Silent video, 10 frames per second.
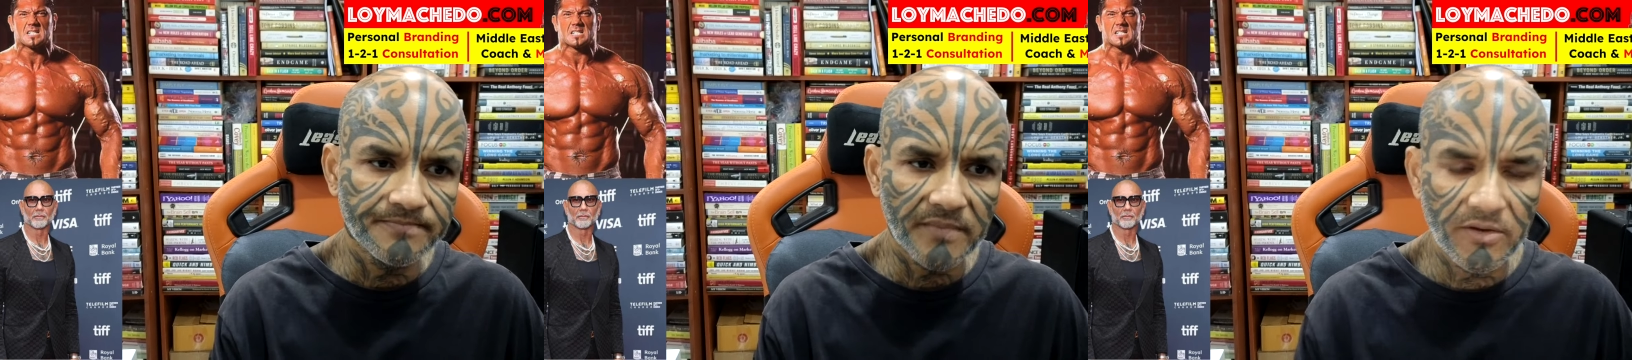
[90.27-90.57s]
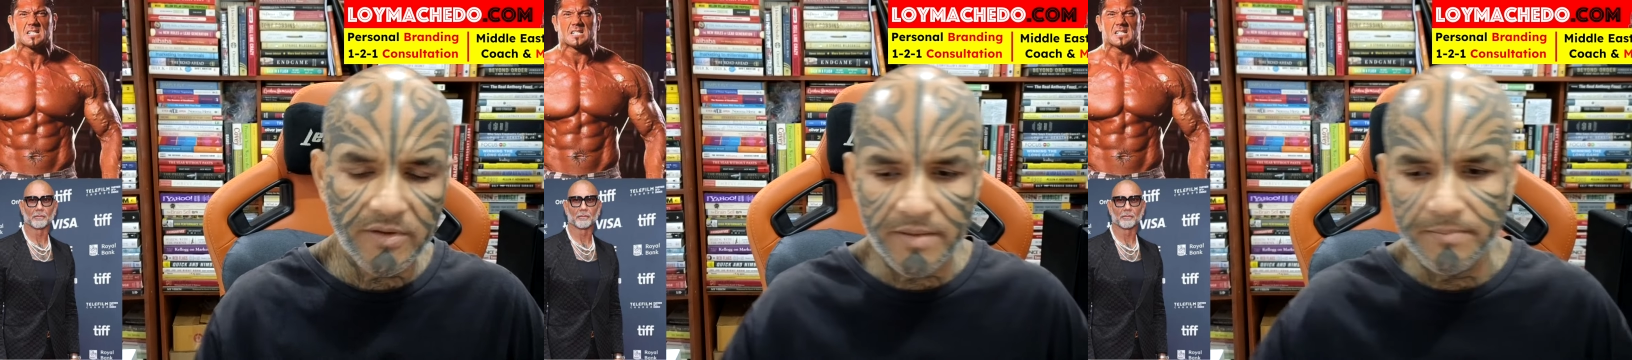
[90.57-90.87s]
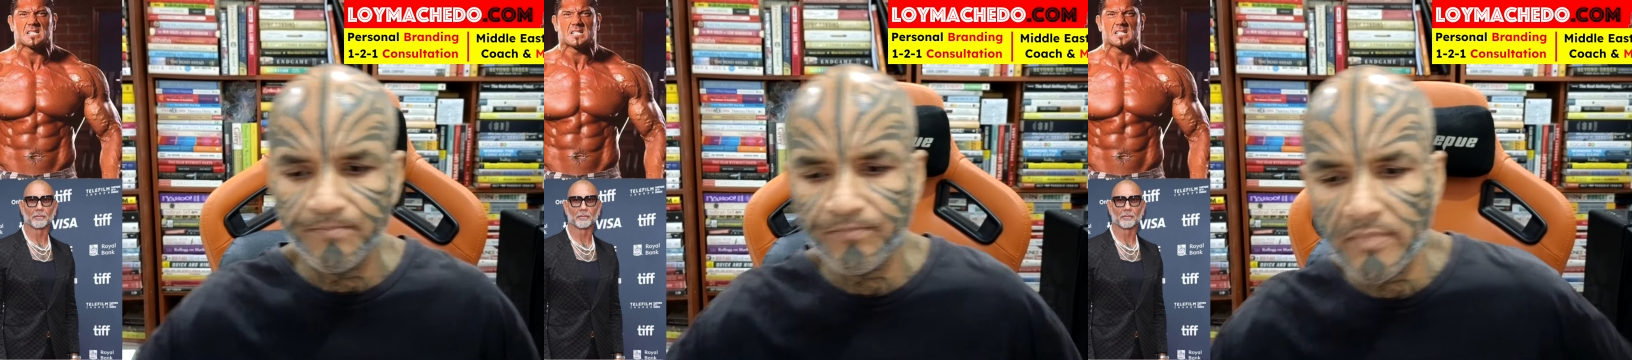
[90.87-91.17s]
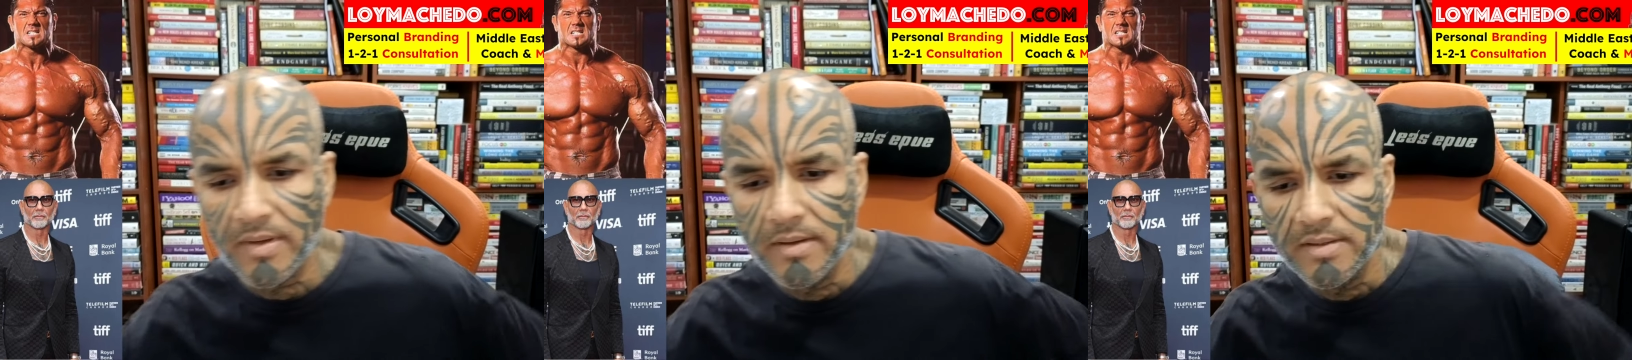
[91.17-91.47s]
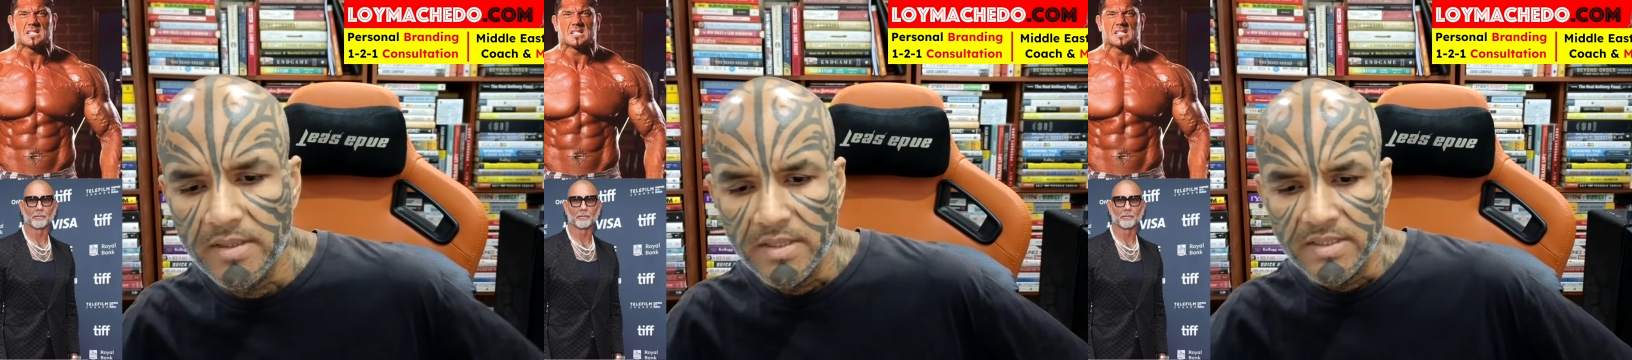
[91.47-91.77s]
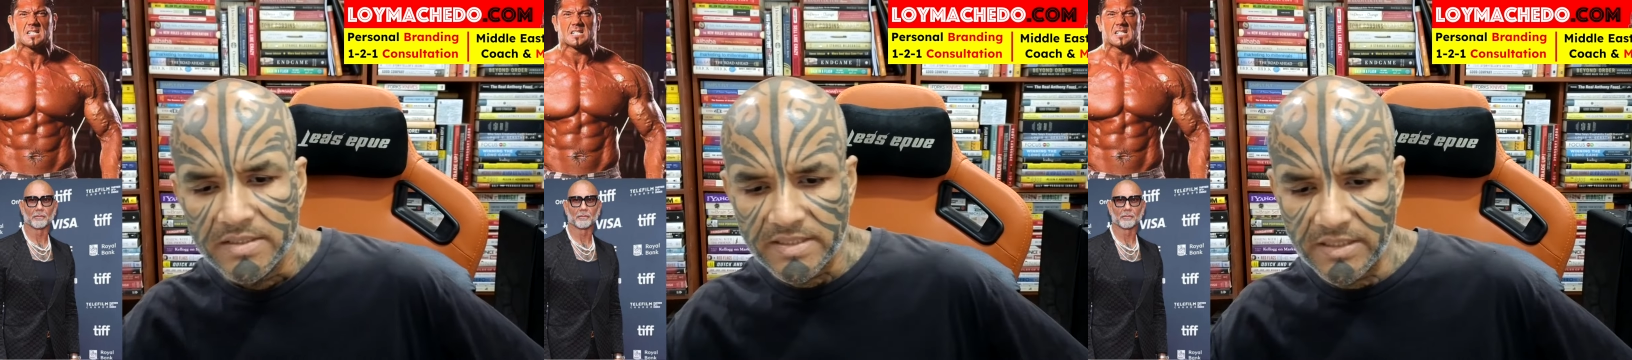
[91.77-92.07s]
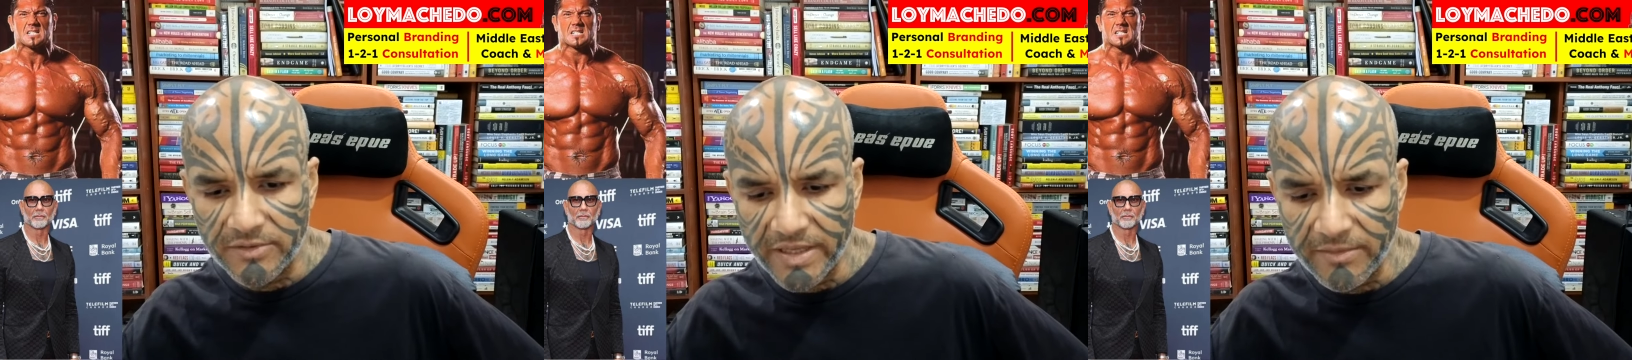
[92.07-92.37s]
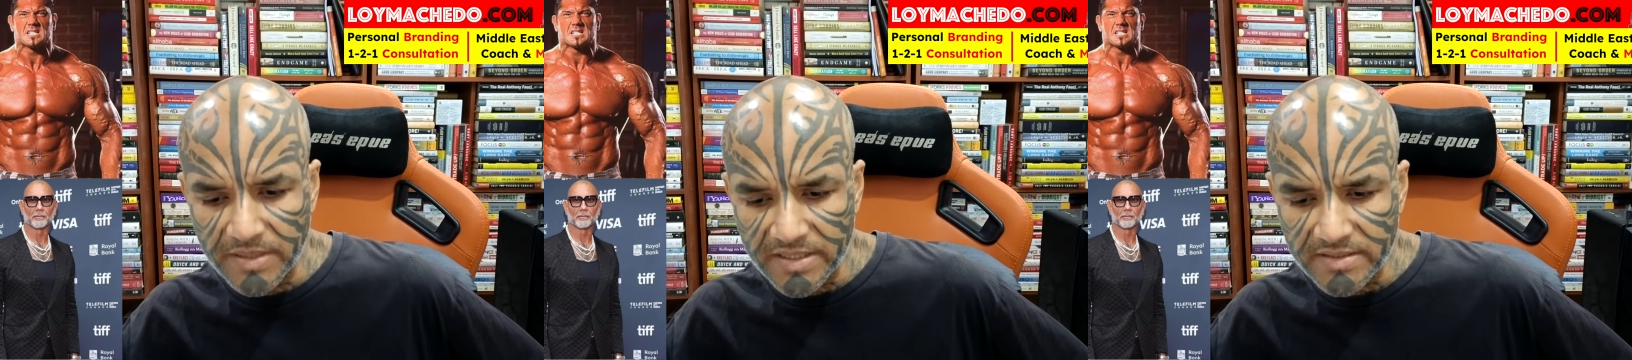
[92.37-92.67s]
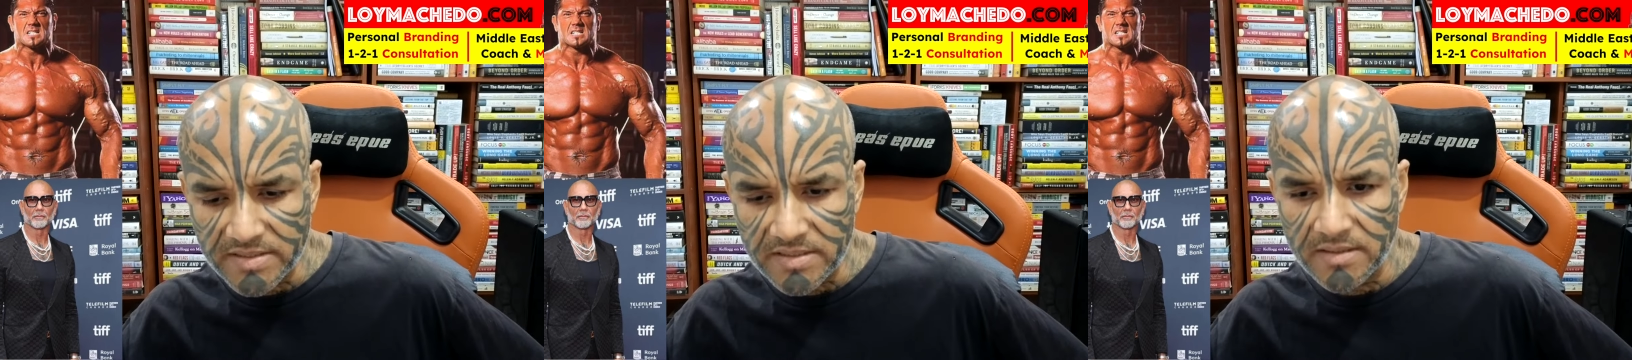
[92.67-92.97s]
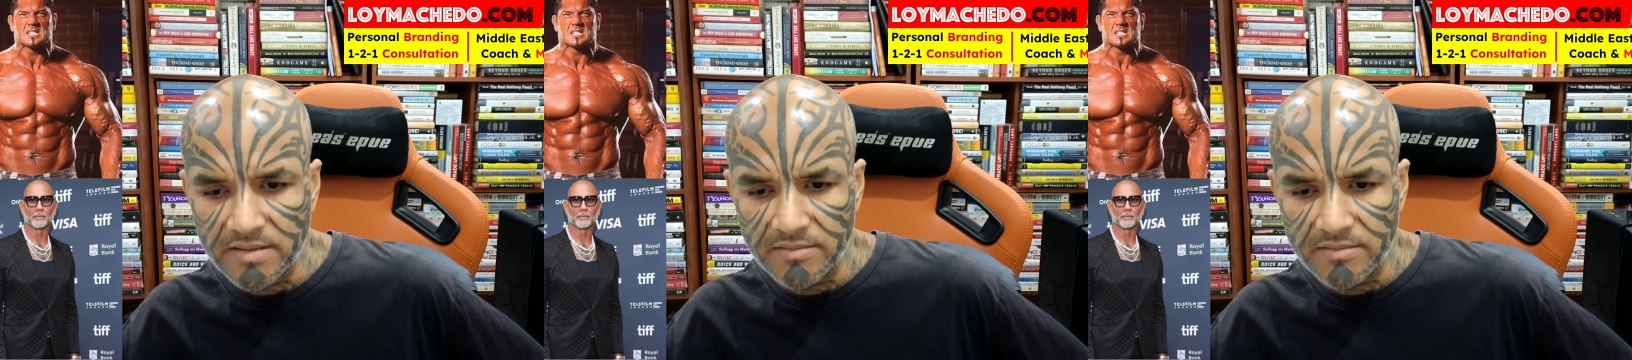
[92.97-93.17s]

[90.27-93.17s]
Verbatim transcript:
Speaker 1: Okay, see now Dave Bautista,